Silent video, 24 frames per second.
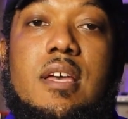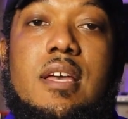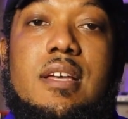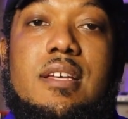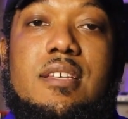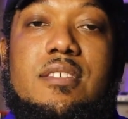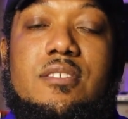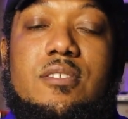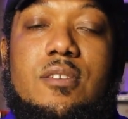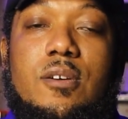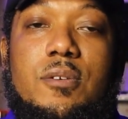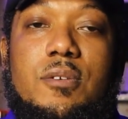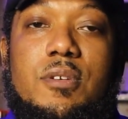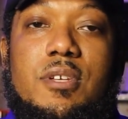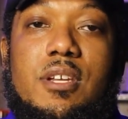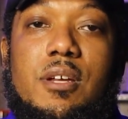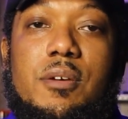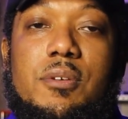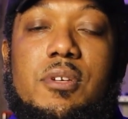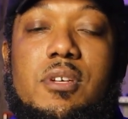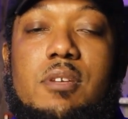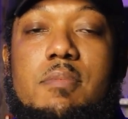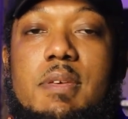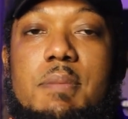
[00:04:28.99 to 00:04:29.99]
So you
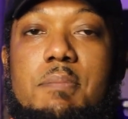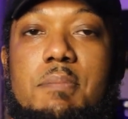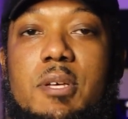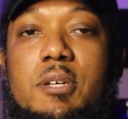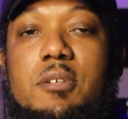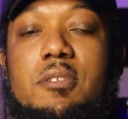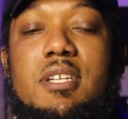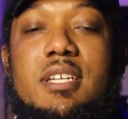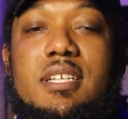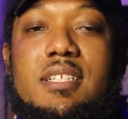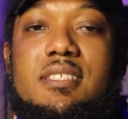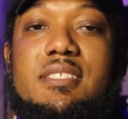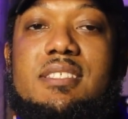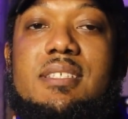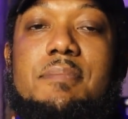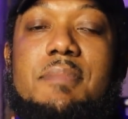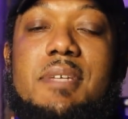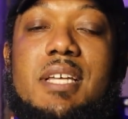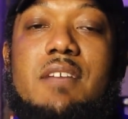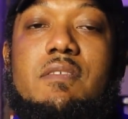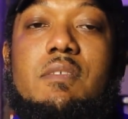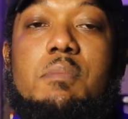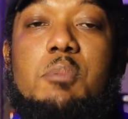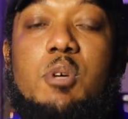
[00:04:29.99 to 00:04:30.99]
could be building something
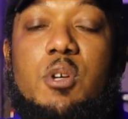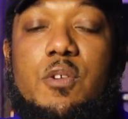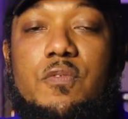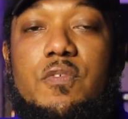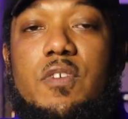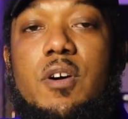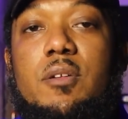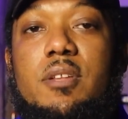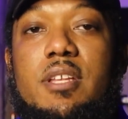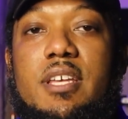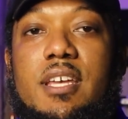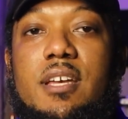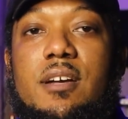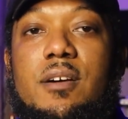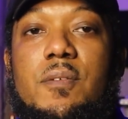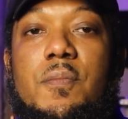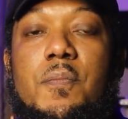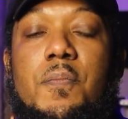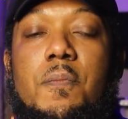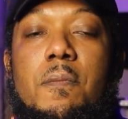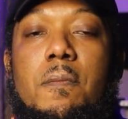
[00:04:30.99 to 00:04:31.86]
of a portfolio